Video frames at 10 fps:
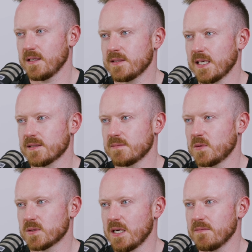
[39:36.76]
You take
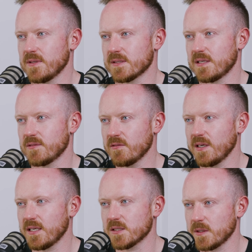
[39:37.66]
more time for yourself. You
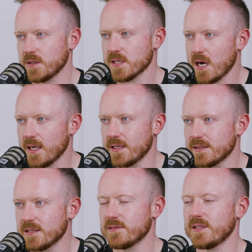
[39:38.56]
realize when you're
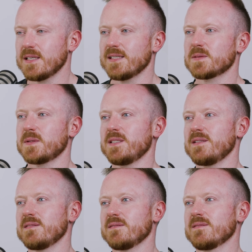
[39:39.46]
tired. You realize when
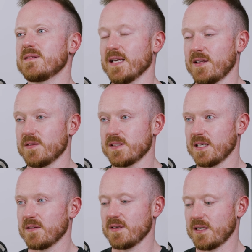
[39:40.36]
you, like you say,
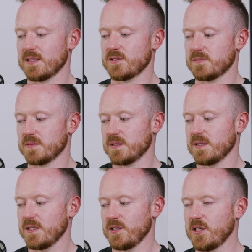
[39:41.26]
you realize
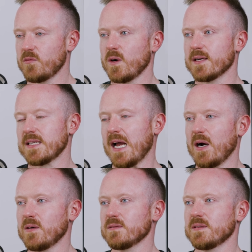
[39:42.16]
you've worked
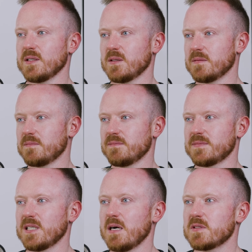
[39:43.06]
out that your
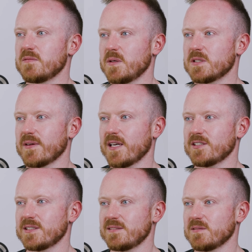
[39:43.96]
times of
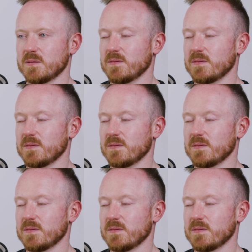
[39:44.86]
motivation,